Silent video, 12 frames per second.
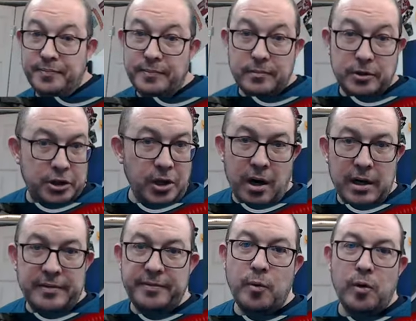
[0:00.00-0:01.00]
sorry
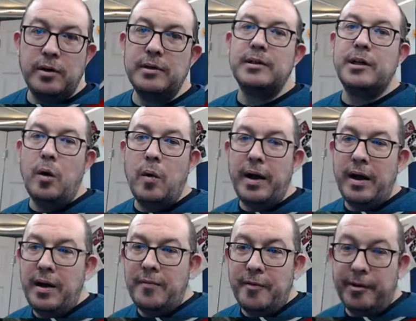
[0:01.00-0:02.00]
for going
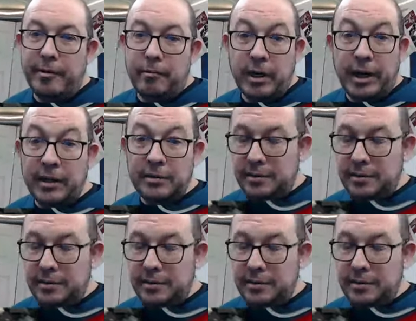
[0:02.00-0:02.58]
off on a rant.